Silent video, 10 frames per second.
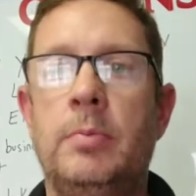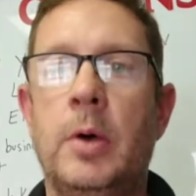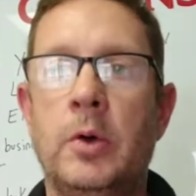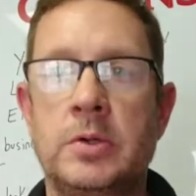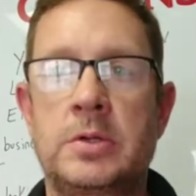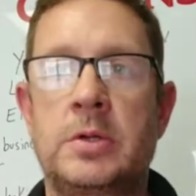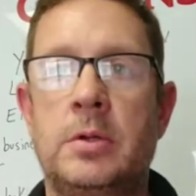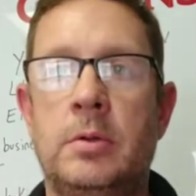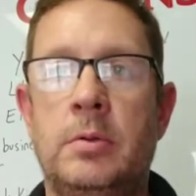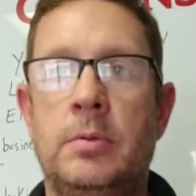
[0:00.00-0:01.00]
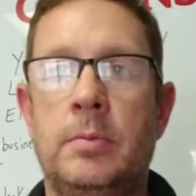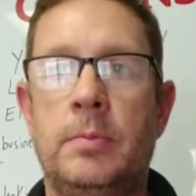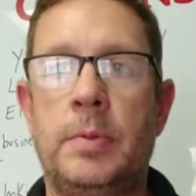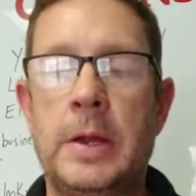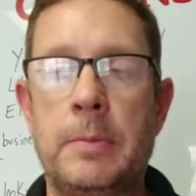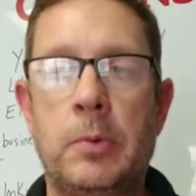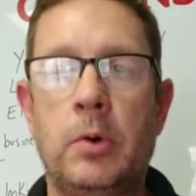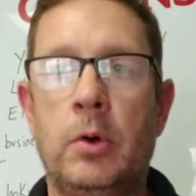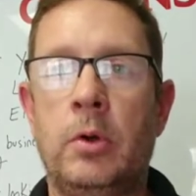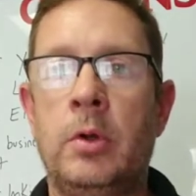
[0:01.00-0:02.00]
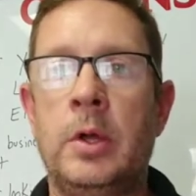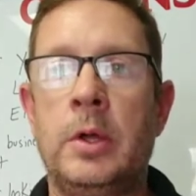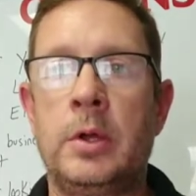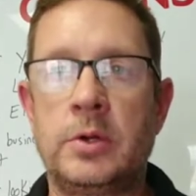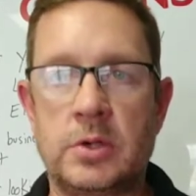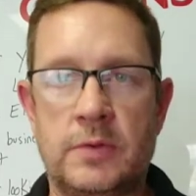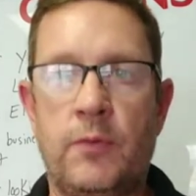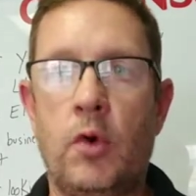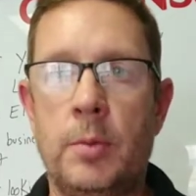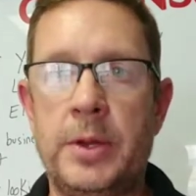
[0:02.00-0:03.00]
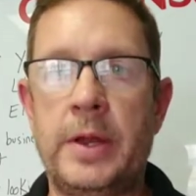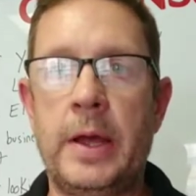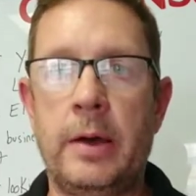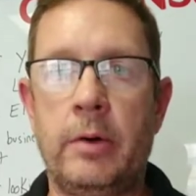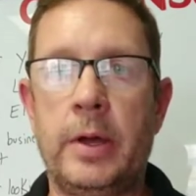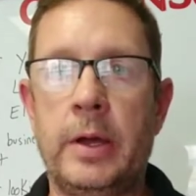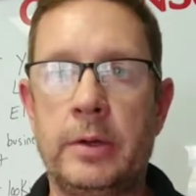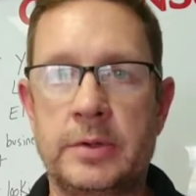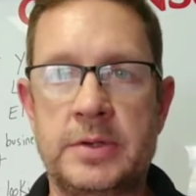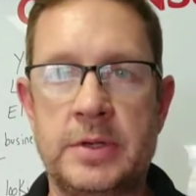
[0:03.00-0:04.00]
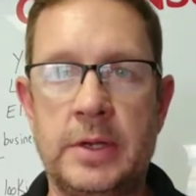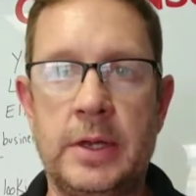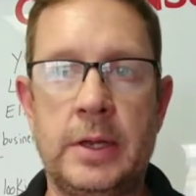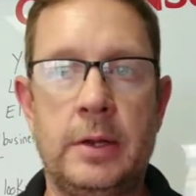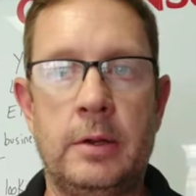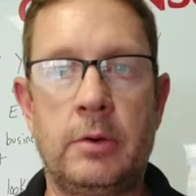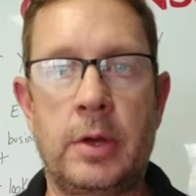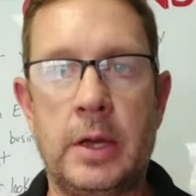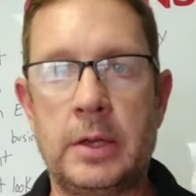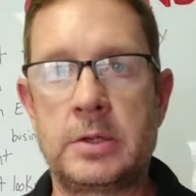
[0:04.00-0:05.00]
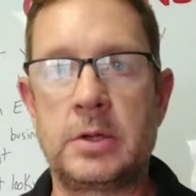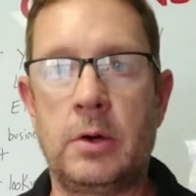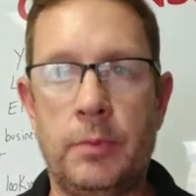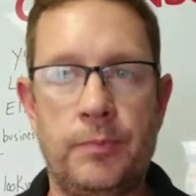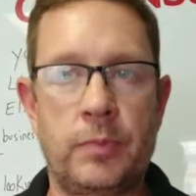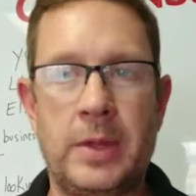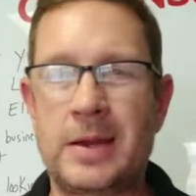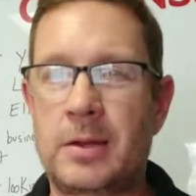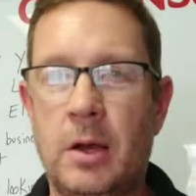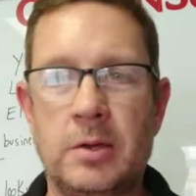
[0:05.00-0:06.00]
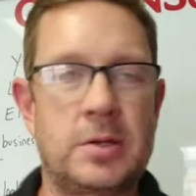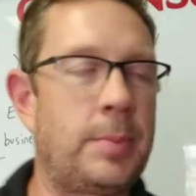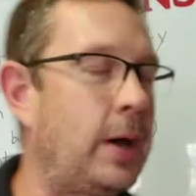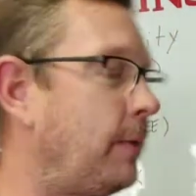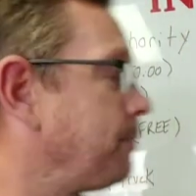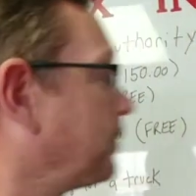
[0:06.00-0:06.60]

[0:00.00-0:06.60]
Most people just form an LLC. Okay, so that costs about